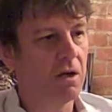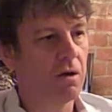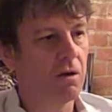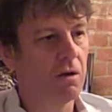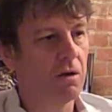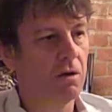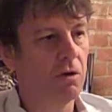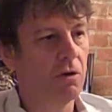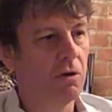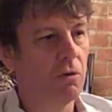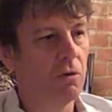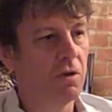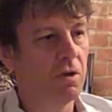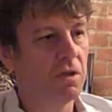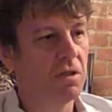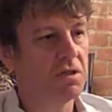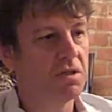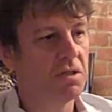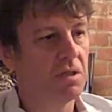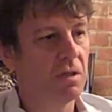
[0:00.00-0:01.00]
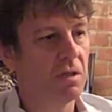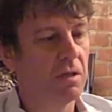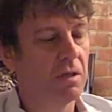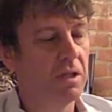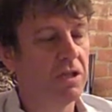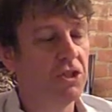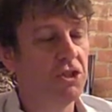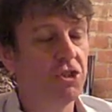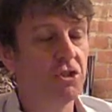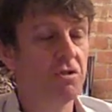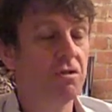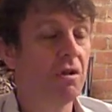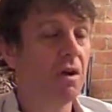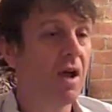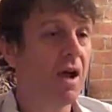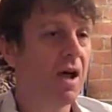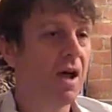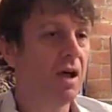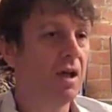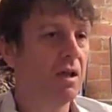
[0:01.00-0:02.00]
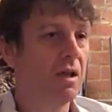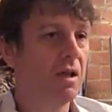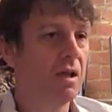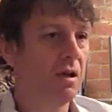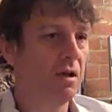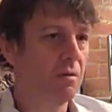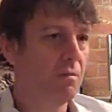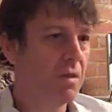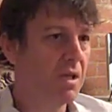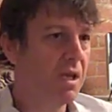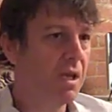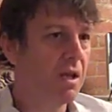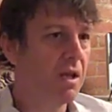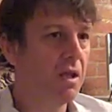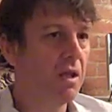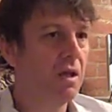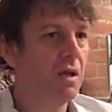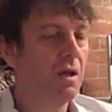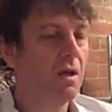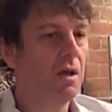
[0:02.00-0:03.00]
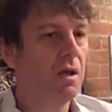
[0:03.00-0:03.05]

girl who was in junior high here in McKinney,